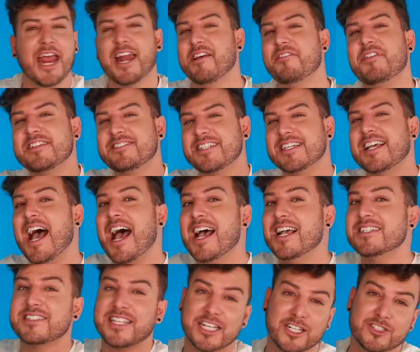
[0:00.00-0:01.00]
And if that's it,
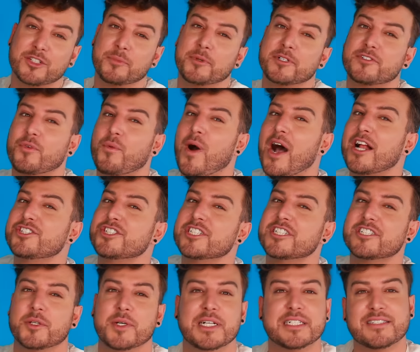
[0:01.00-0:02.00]
guys, thank you so much for watching.
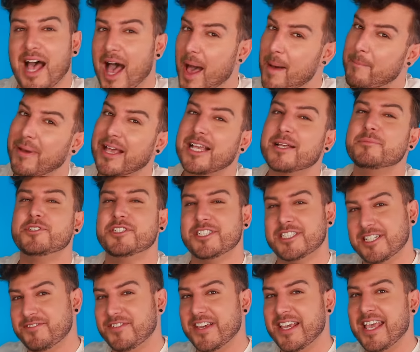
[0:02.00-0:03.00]
As always, I'm
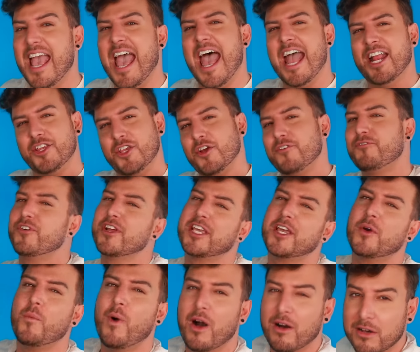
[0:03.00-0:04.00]
MikeMGTV, and you're
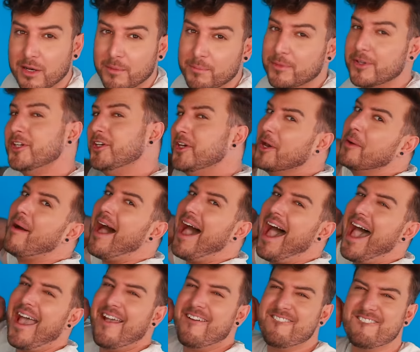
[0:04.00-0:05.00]
freaking welcome.
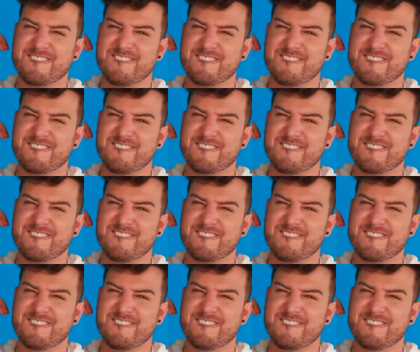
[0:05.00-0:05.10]
Goodbye.